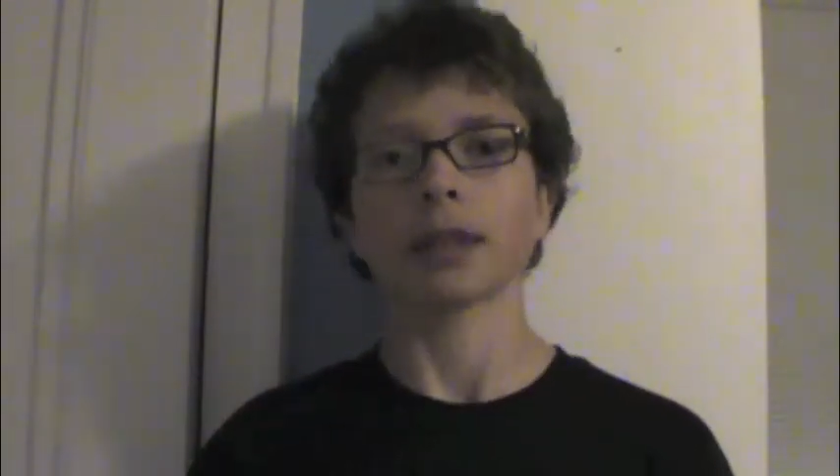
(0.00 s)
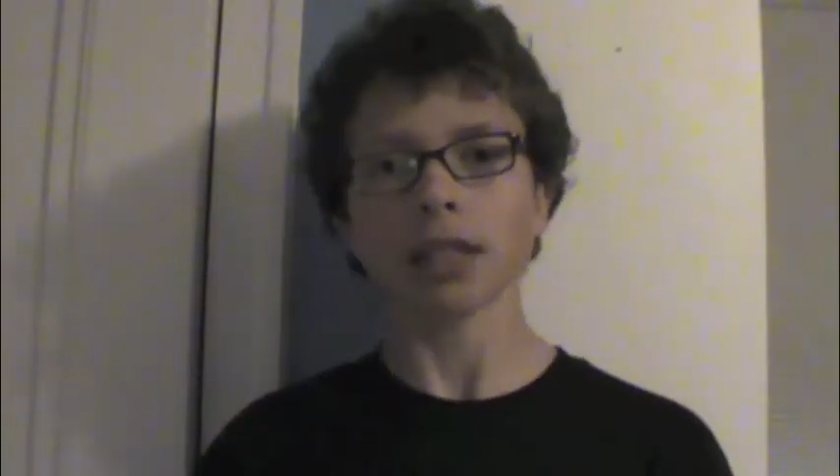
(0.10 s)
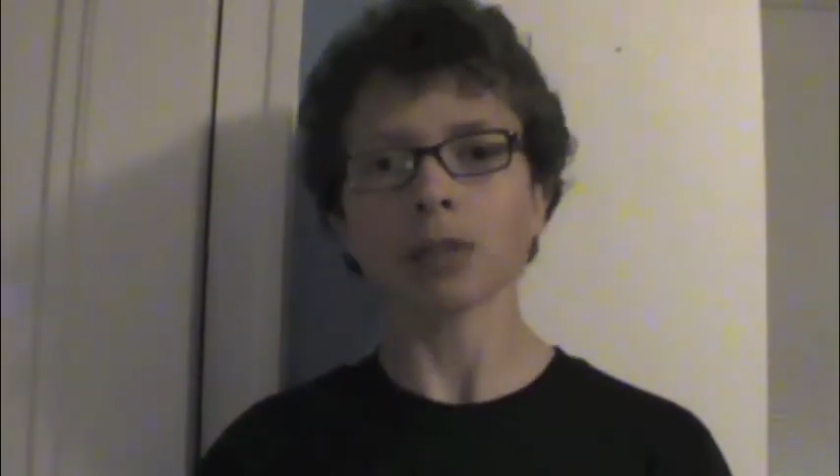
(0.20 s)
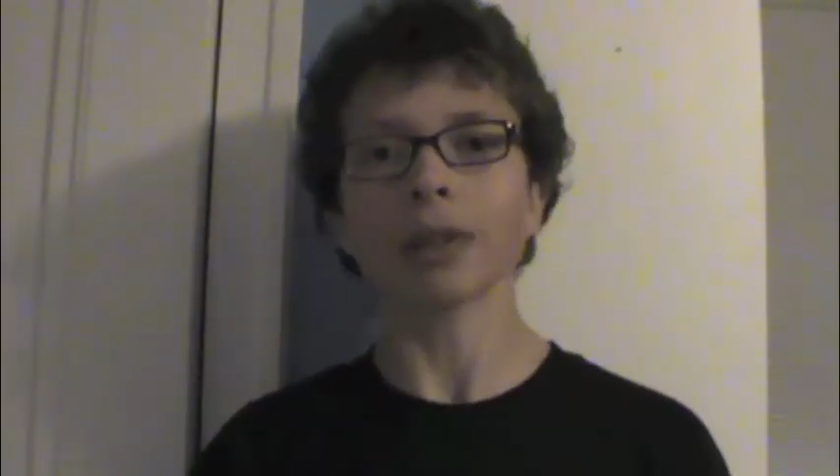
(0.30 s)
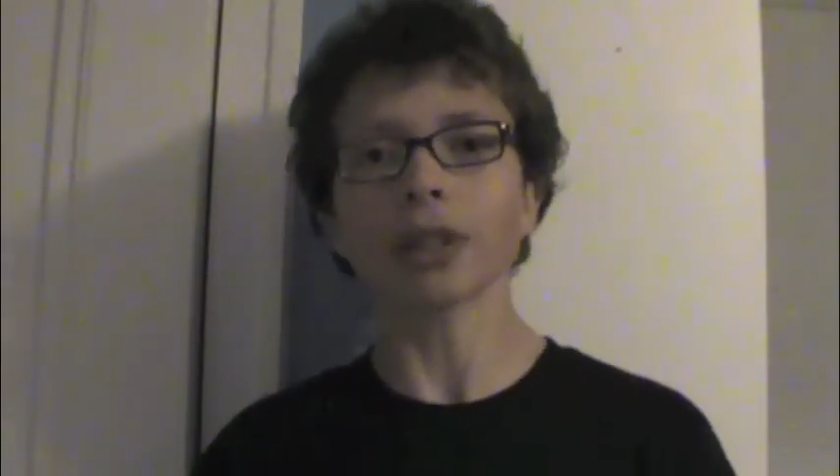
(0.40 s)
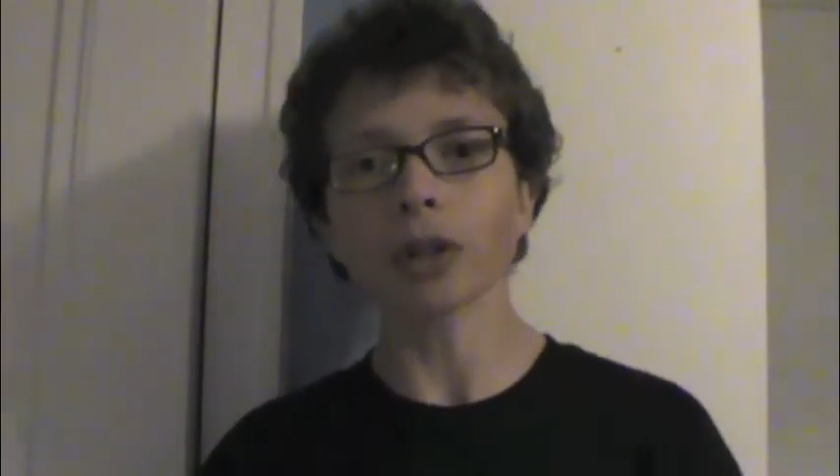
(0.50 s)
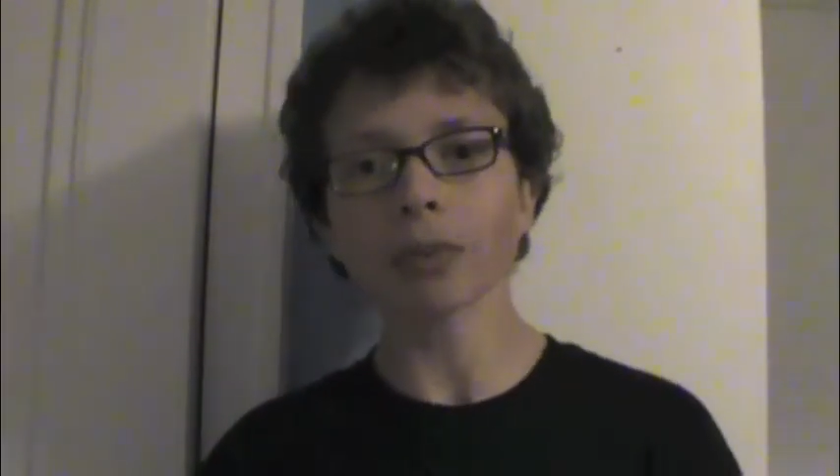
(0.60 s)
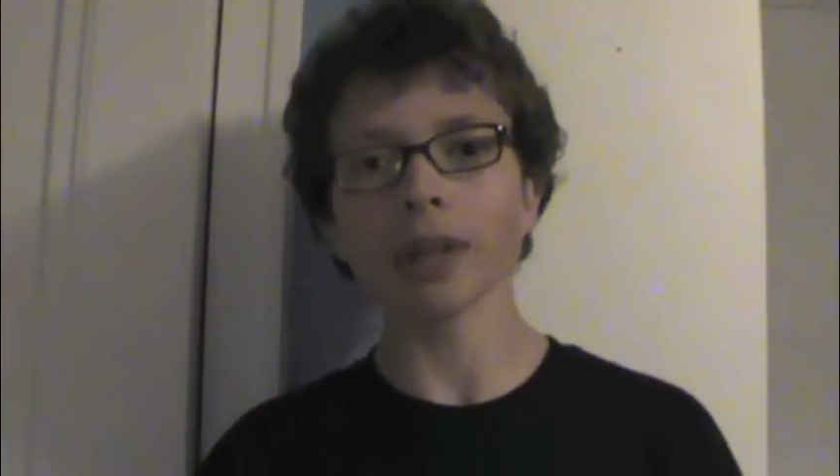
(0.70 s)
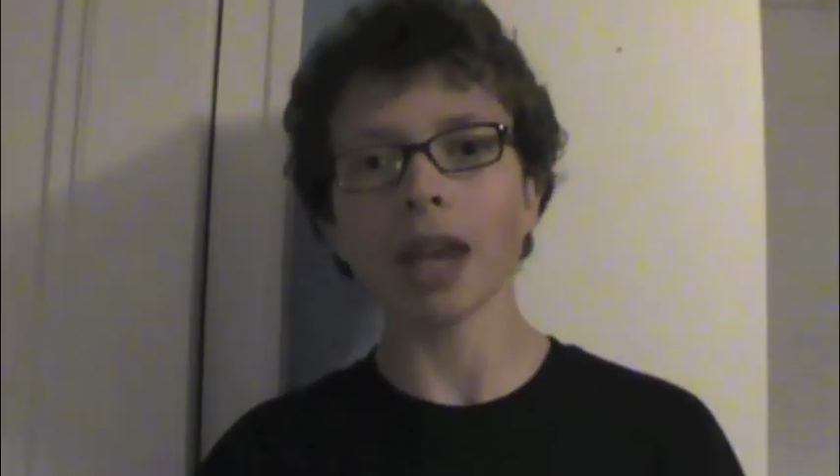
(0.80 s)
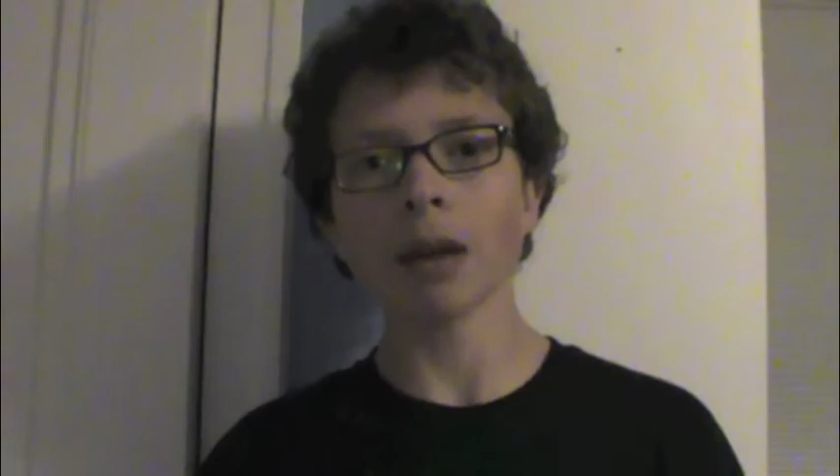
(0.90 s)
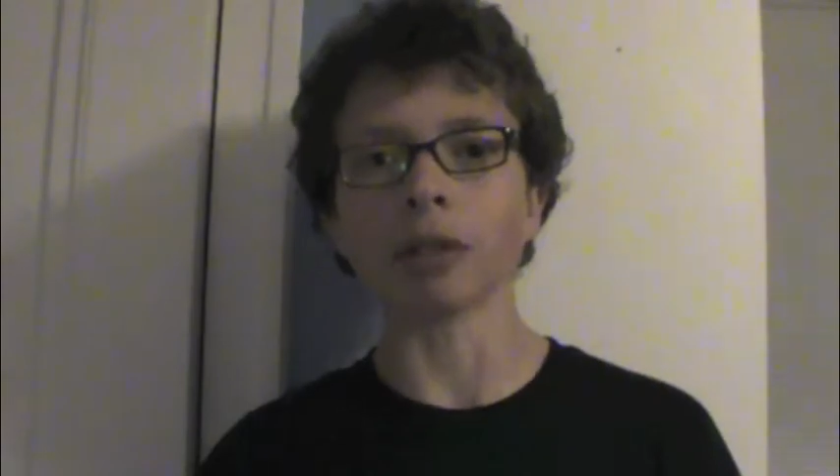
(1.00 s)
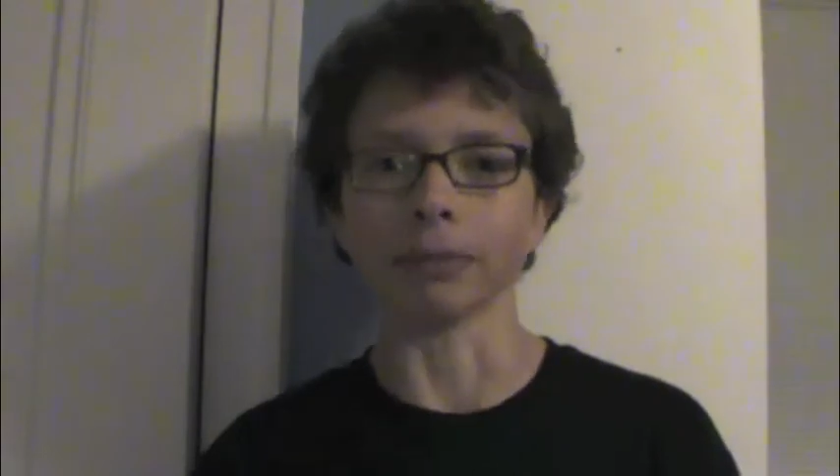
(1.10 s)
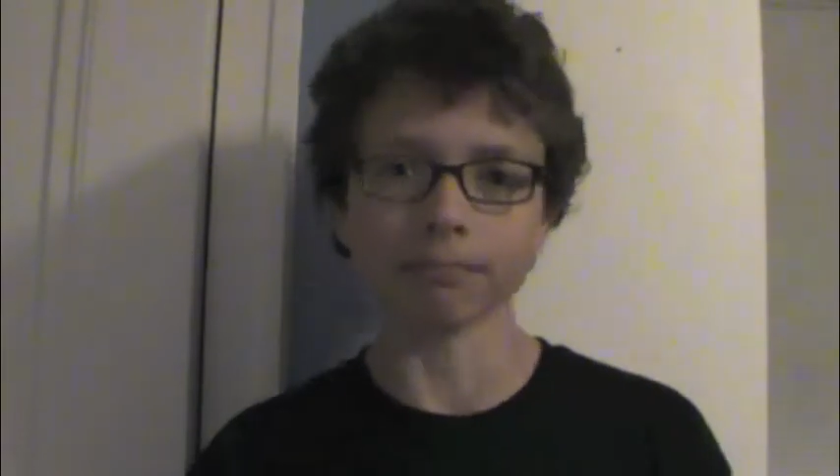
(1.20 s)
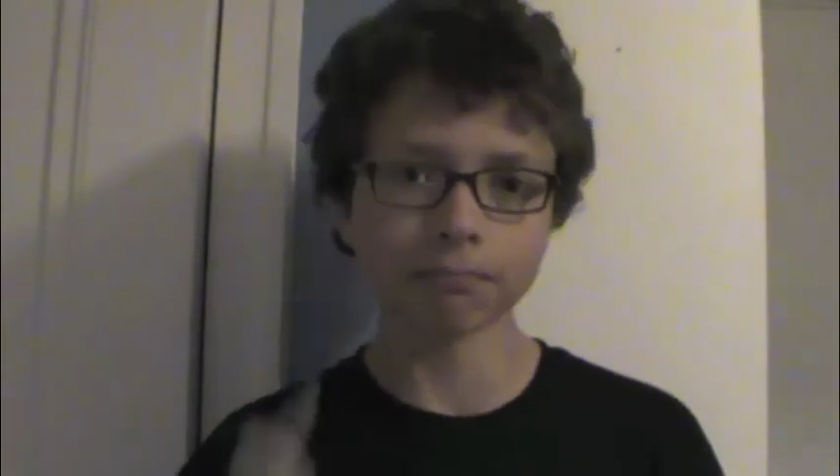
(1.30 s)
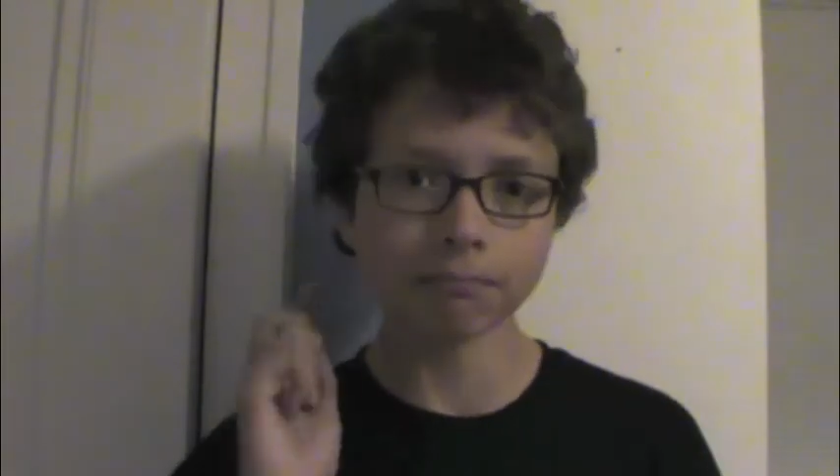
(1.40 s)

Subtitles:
This has been the Nerd with a Camera.